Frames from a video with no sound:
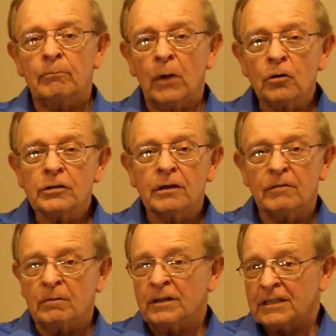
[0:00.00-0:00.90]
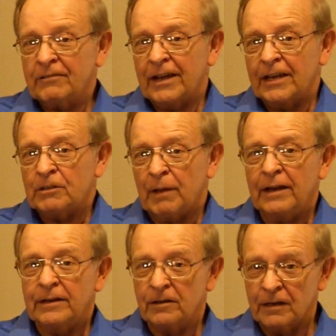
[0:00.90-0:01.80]
Most of them, because I've asked
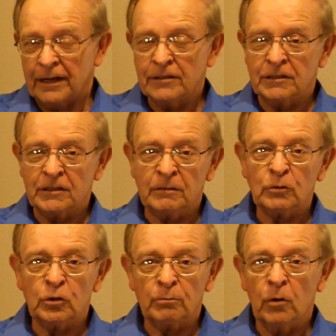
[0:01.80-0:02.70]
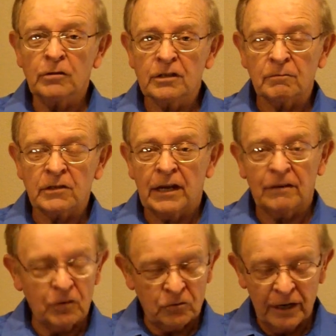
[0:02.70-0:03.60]
my dealer licensing board, most of them
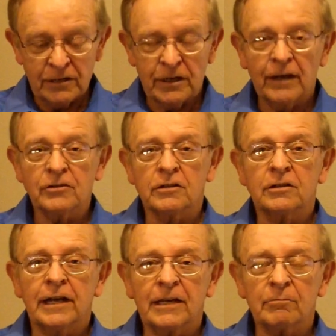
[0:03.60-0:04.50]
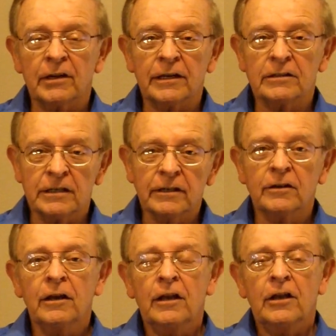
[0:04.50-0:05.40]
say if the transaction is taking place
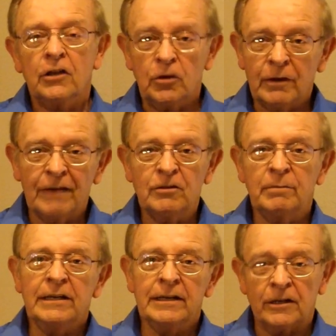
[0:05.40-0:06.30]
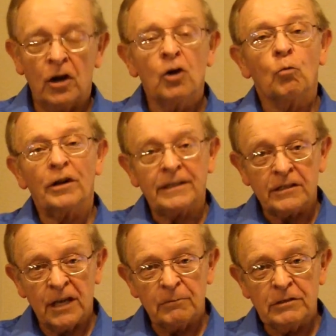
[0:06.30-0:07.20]
here, you have to be here. What
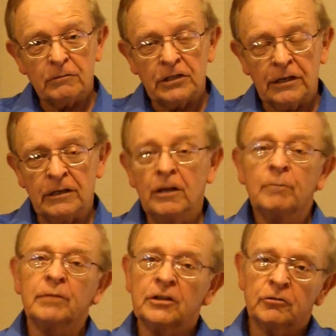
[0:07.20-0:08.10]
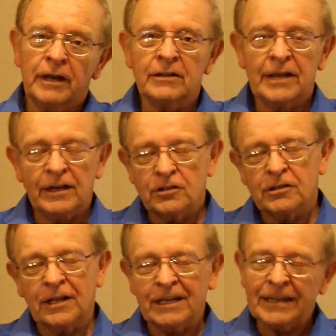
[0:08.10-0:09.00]
these companies will tell you, but the
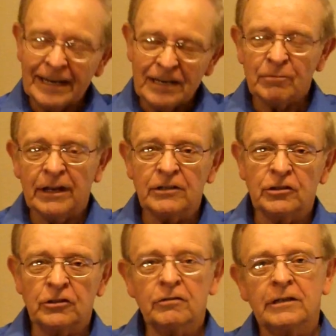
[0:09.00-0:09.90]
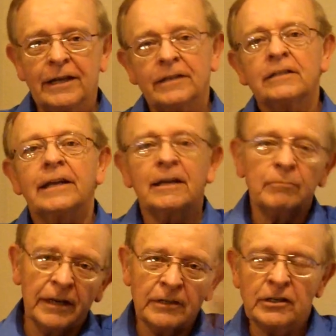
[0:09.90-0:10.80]
transaction is not taking place in your state, it's
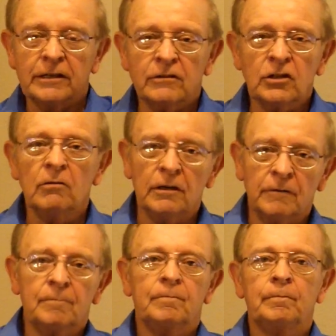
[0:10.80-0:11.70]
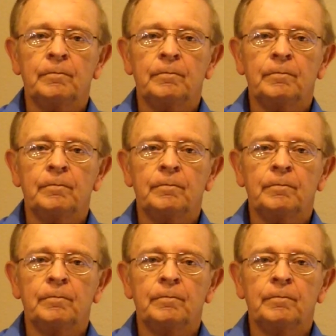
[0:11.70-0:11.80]
taking place in Arizona.